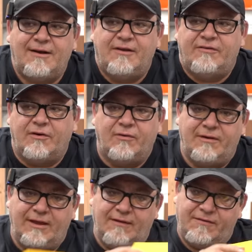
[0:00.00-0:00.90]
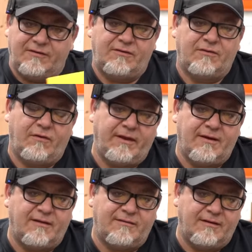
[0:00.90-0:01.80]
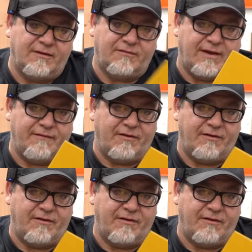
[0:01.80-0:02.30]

So if this is only costing us five